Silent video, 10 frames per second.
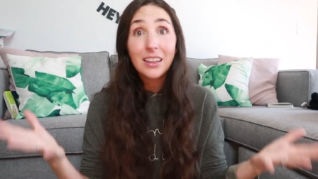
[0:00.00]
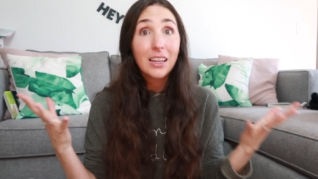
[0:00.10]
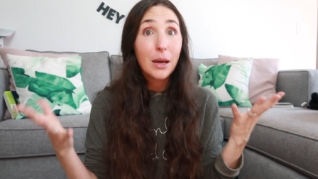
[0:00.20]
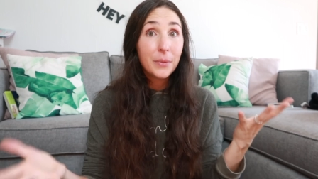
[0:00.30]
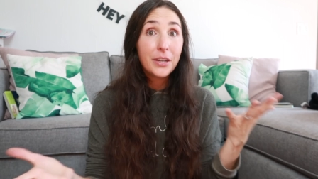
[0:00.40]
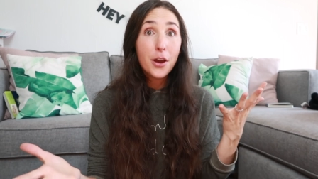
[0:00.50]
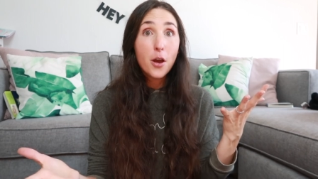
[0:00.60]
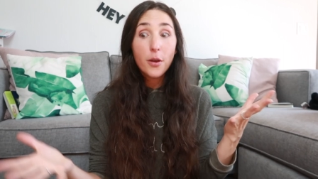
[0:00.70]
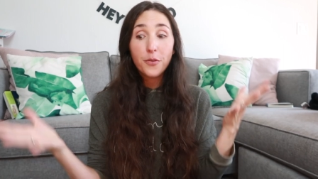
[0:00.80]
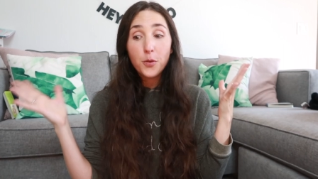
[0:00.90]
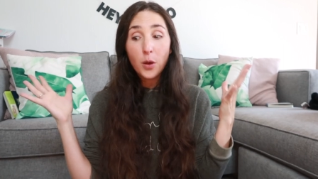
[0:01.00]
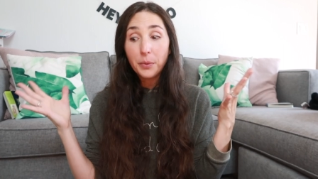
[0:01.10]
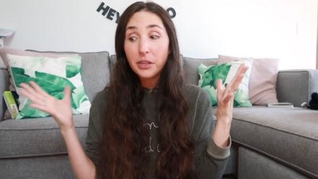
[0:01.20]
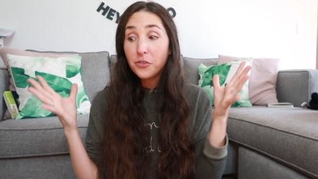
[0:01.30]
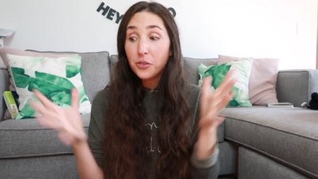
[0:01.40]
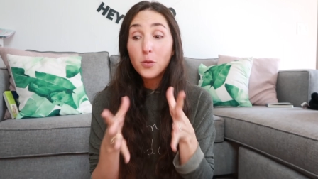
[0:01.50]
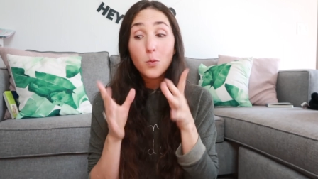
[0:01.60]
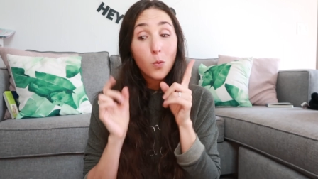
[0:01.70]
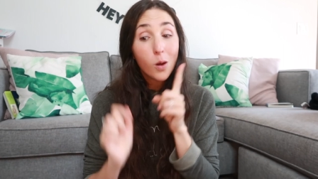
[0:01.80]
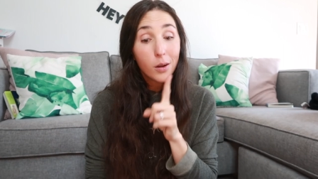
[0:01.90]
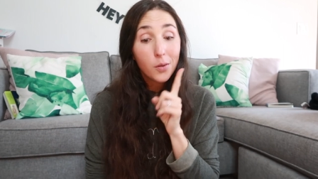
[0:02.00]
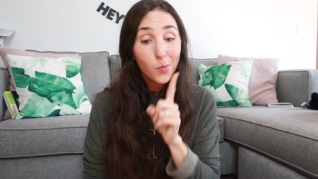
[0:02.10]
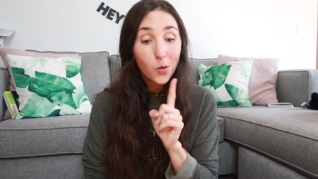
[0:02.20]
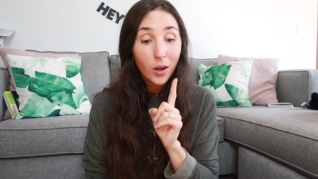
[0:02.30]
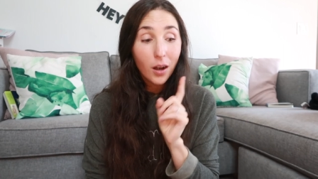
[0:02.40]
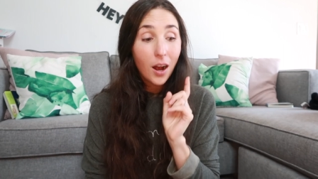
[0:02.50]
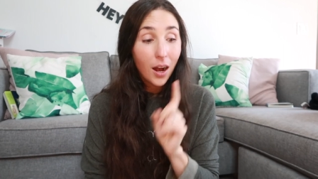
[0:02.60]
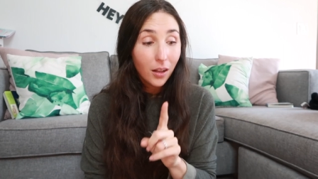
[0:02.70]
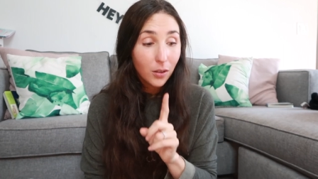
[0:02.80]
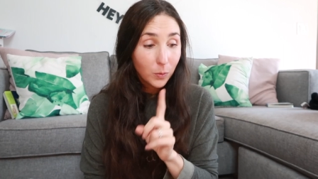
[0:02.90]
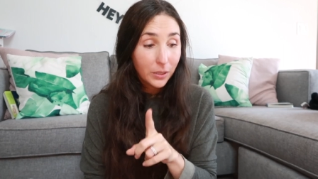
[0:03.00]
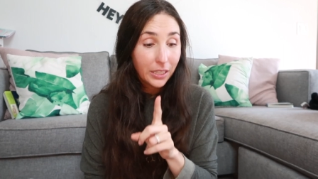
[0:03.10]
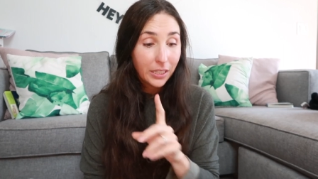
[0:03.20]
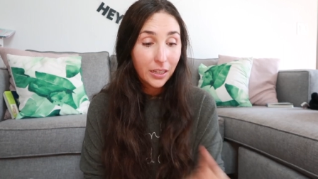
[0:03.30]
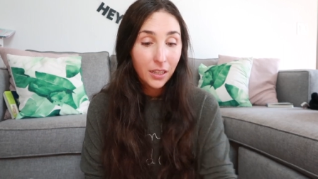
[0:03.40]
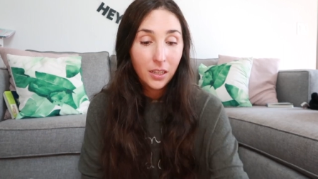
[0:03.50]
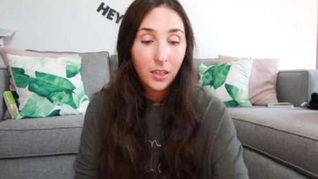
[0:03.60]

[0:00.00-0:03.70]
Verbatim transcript: let me know if you want me to do one more Halloween